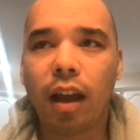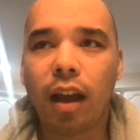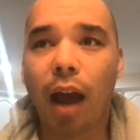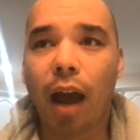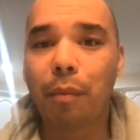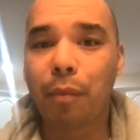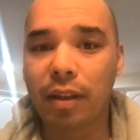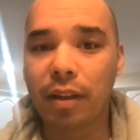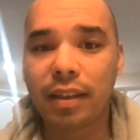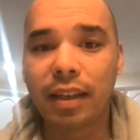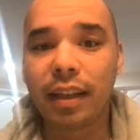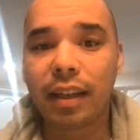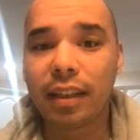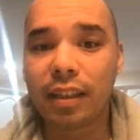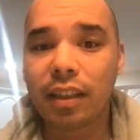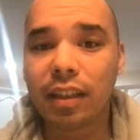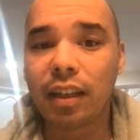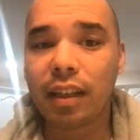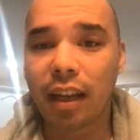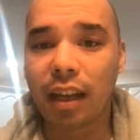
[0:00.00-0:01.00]
I'm not saying
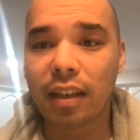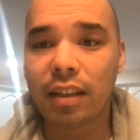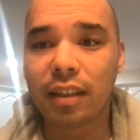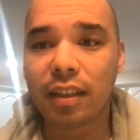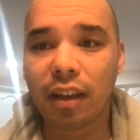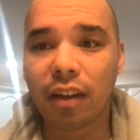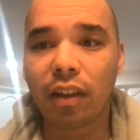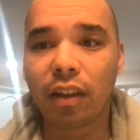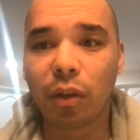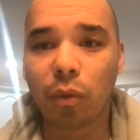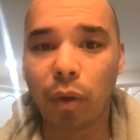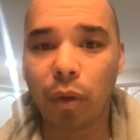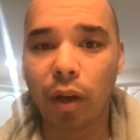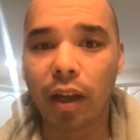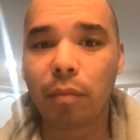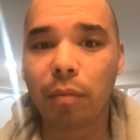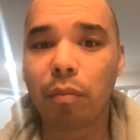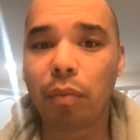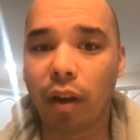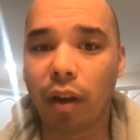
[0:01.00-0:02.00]
he's going to necessarily
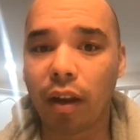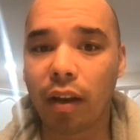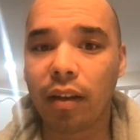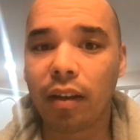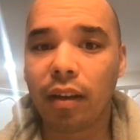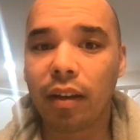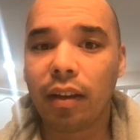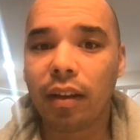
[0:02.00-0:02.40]
win, but